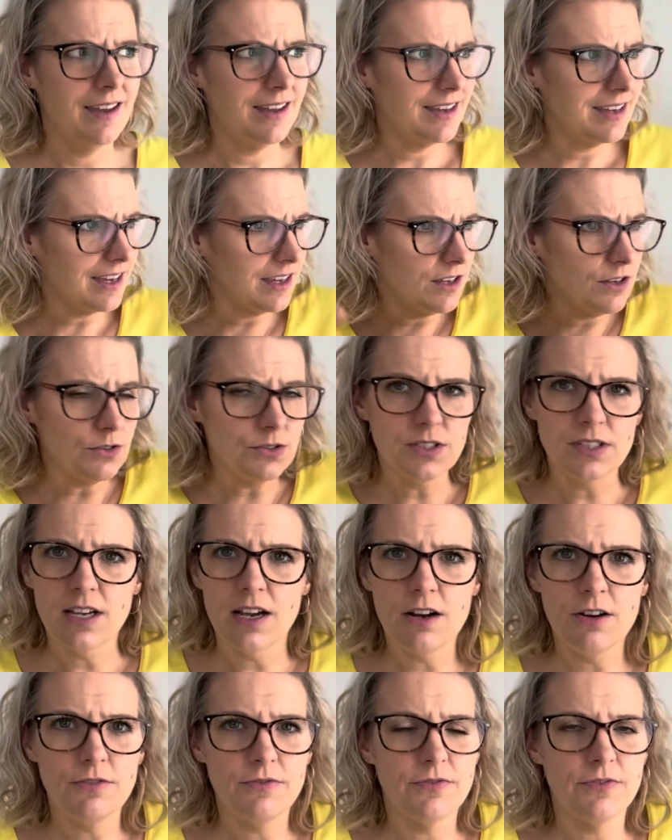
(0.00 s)
Get
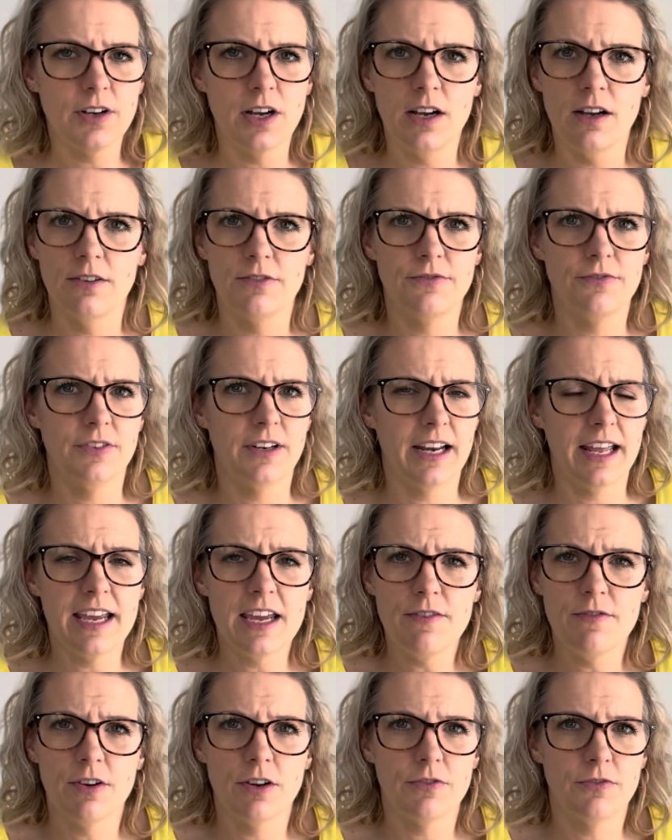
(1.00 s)
yourself a
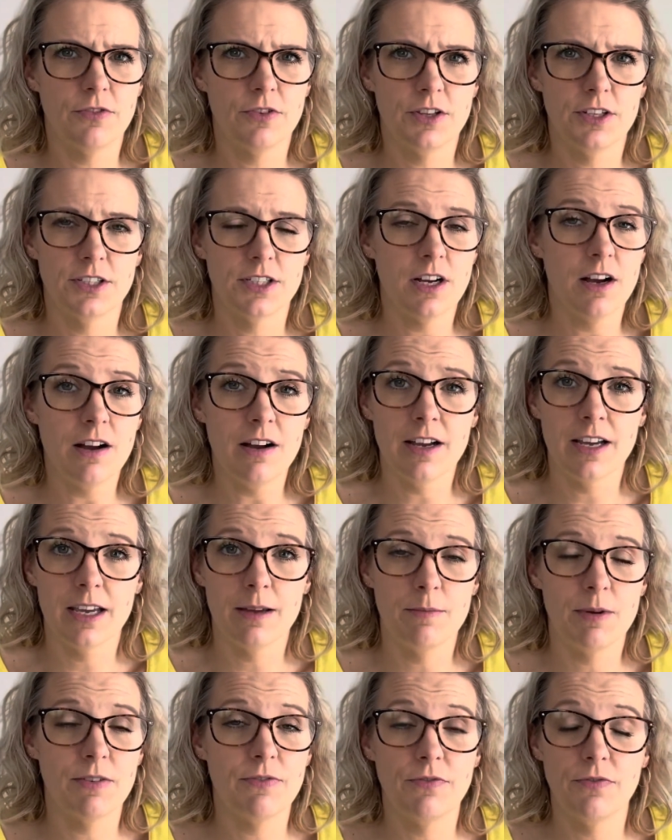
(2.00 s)
flavour for the
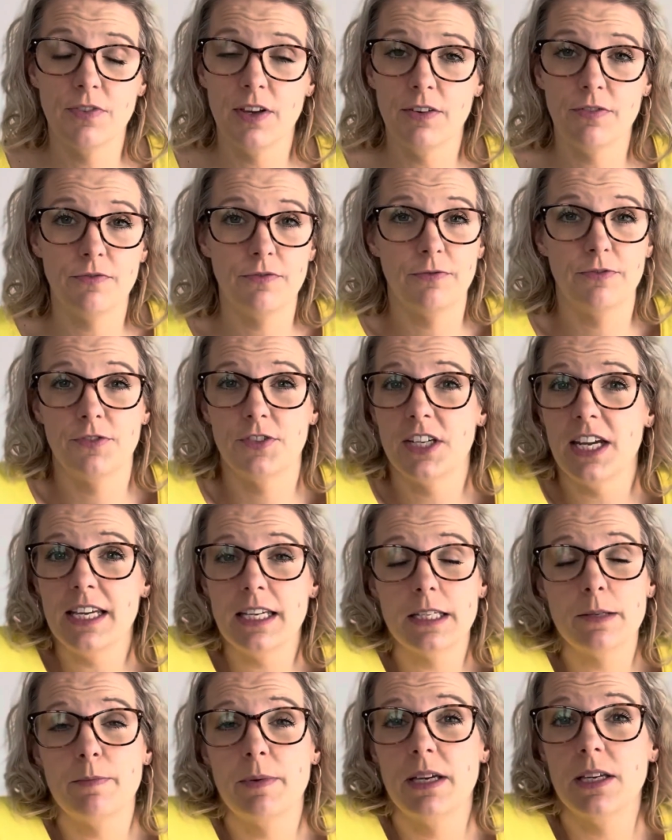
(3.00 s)
time. If
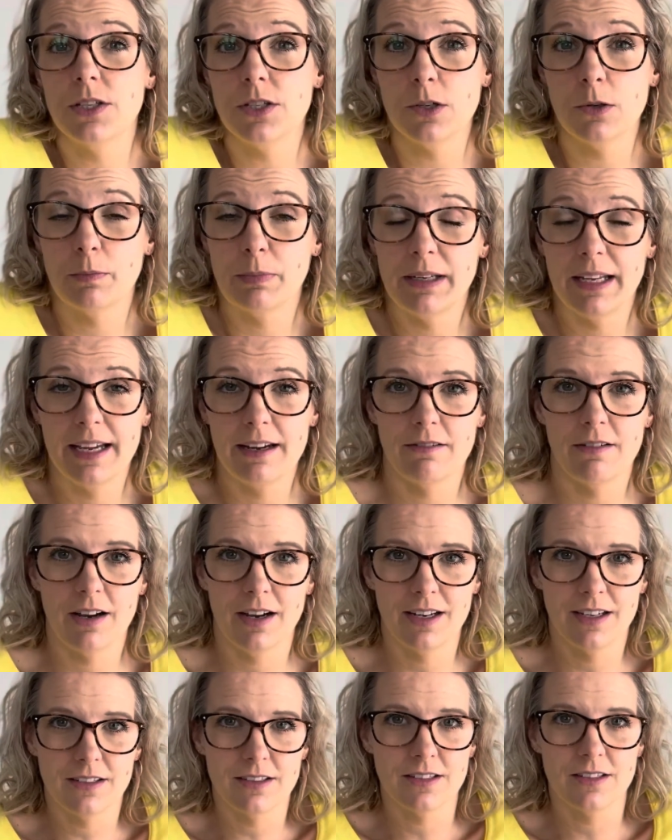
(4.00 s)
Shakespeare's your
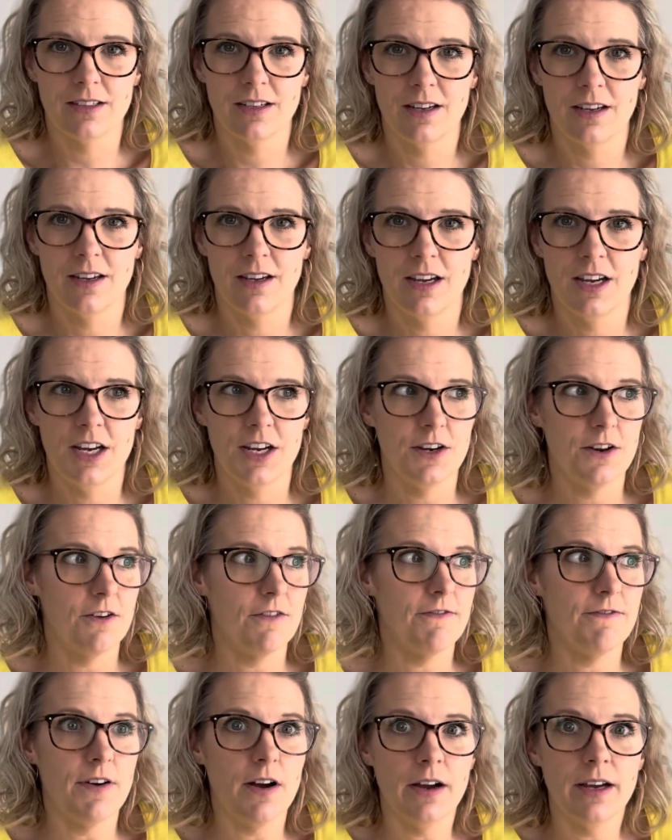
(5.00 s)
playwright, you know,
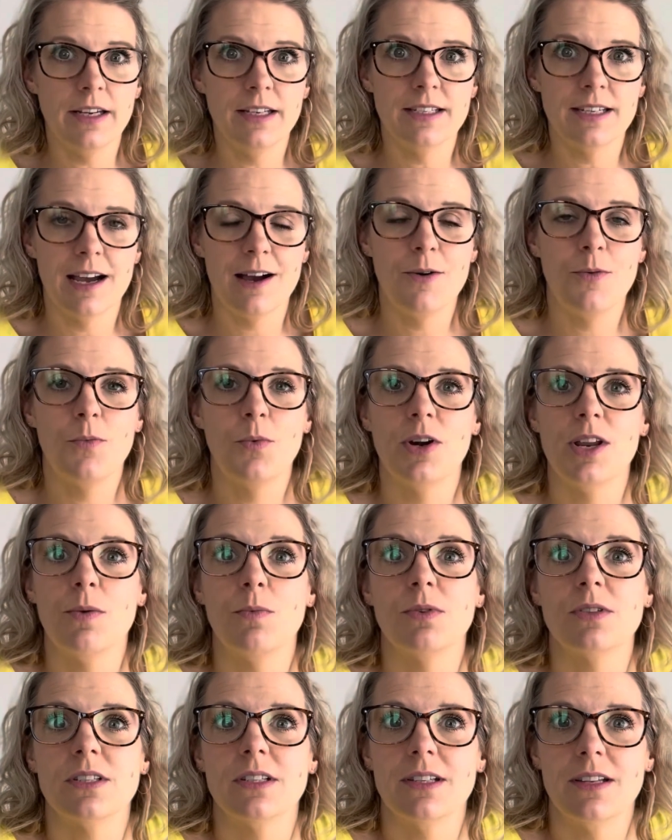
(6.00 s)
find out what it
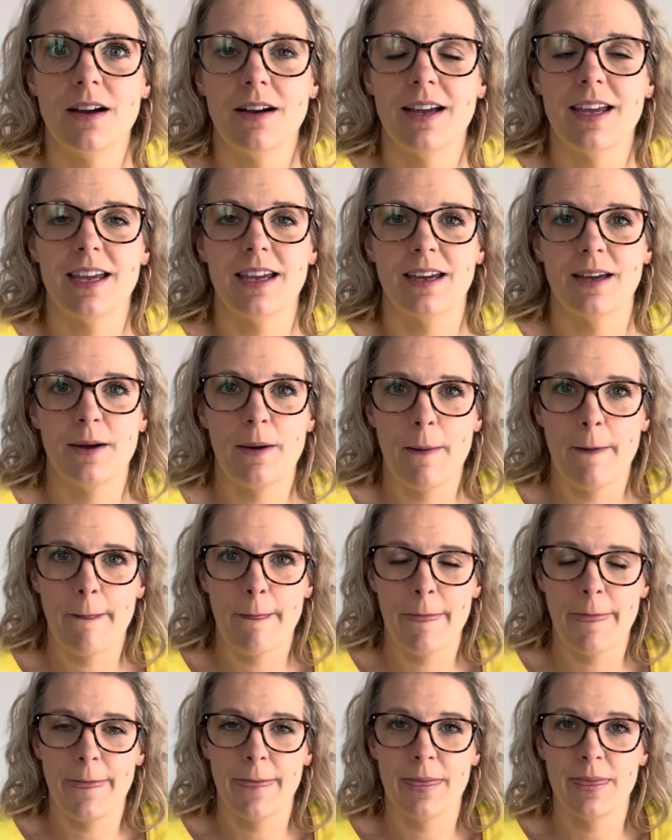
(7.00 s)
was like
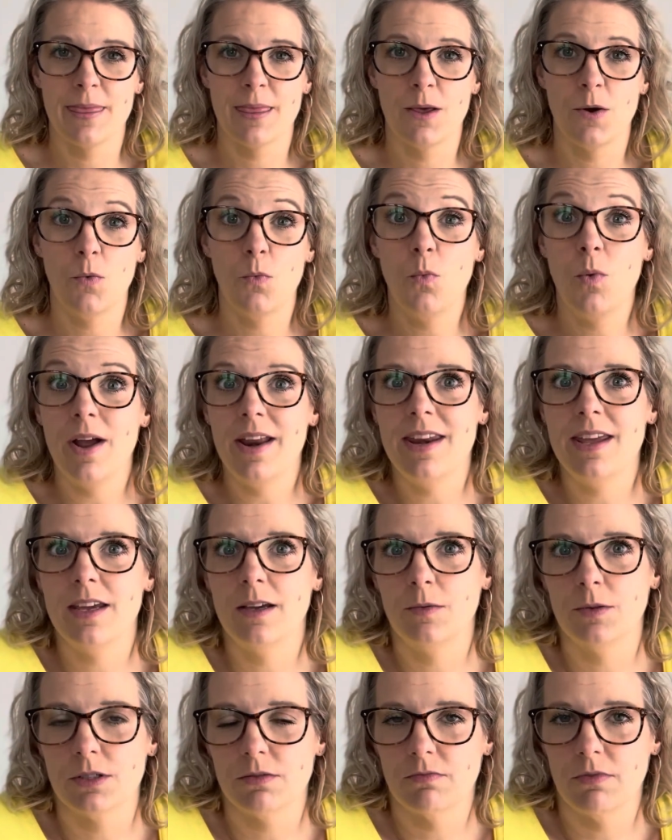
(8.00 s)
when he
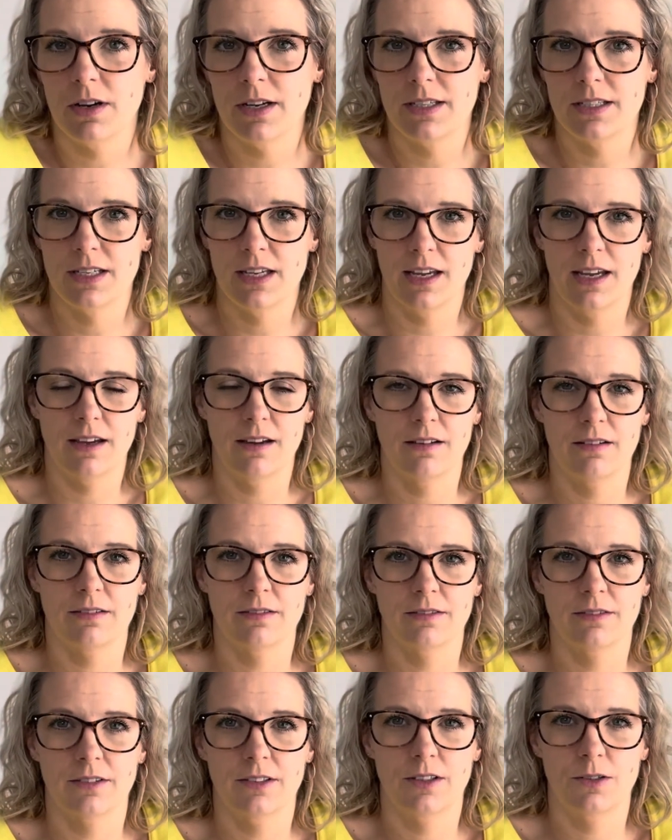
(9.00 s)
was writing.
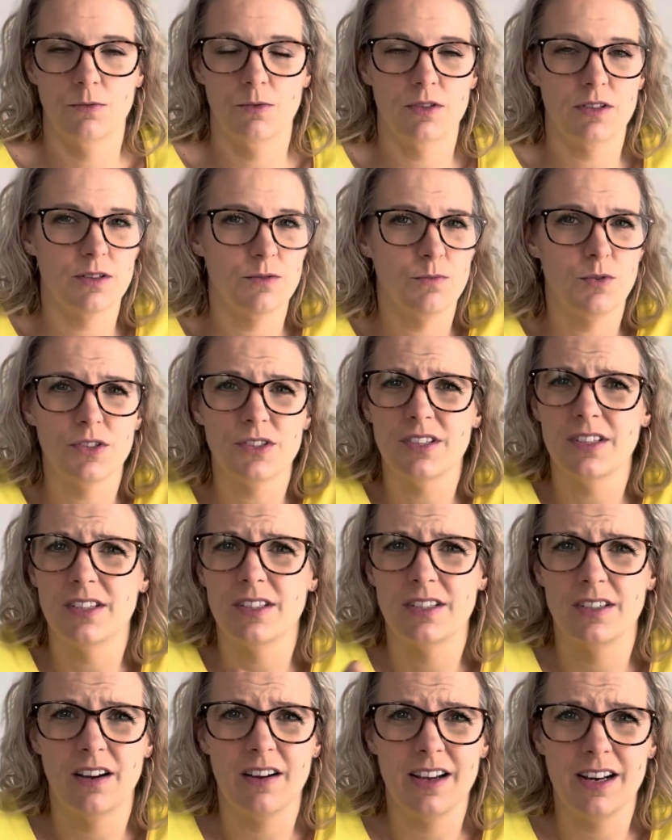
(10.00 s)
What's the
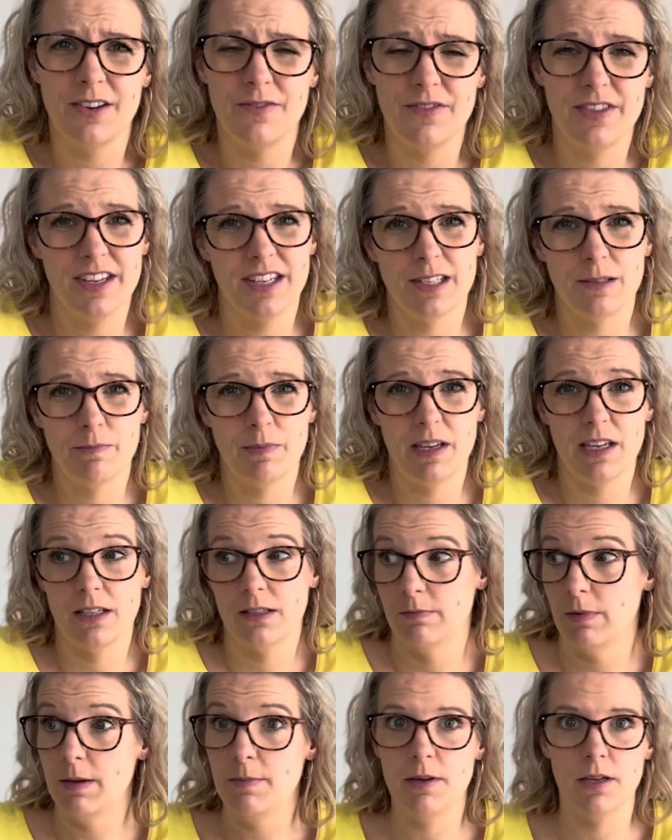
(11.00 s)
style of this piece?
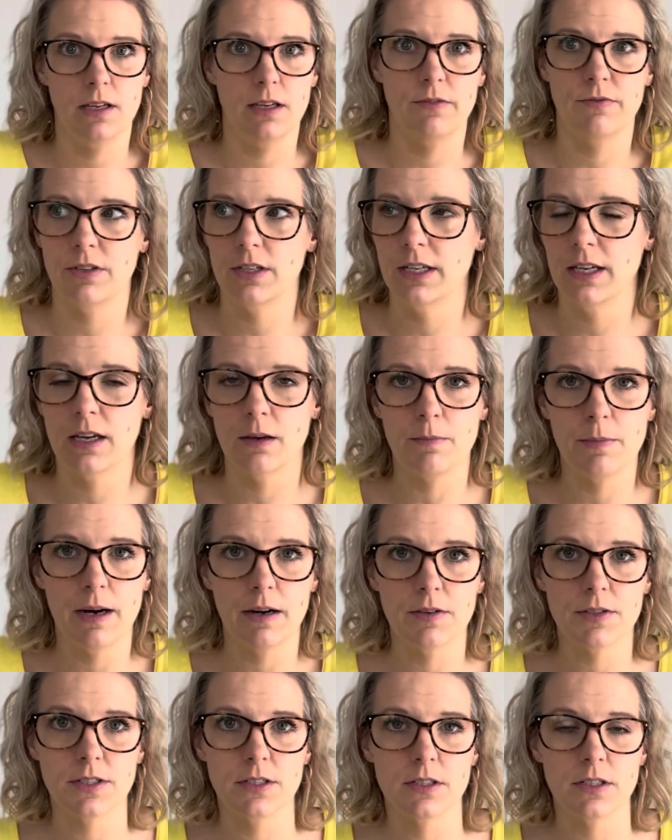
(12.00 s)
Maybe even in
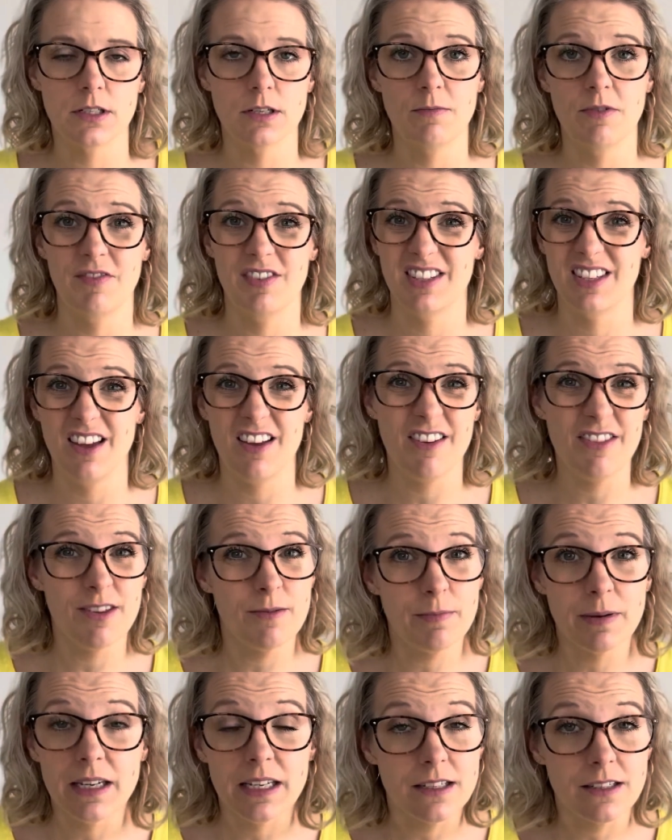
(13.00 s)
comparison to some of his other
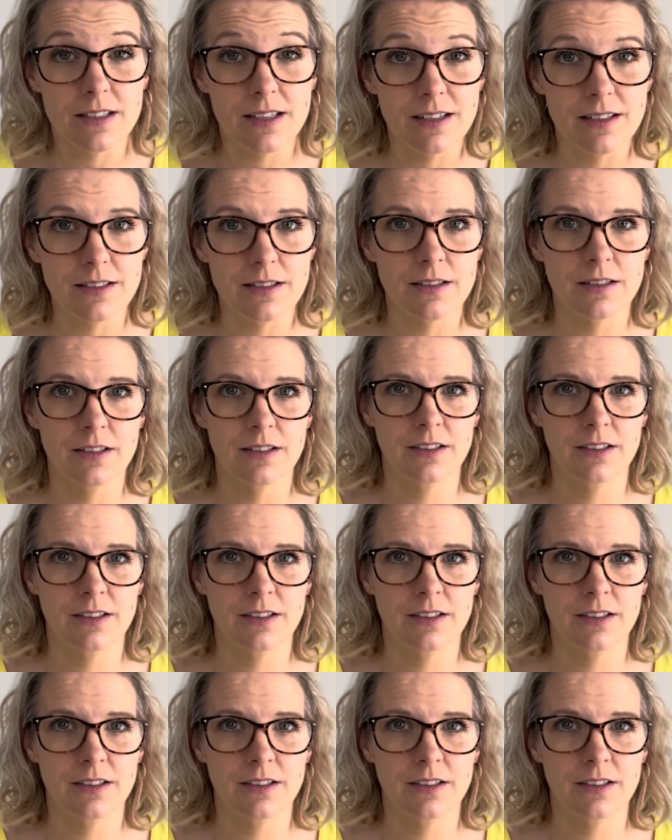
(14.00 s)
pieces.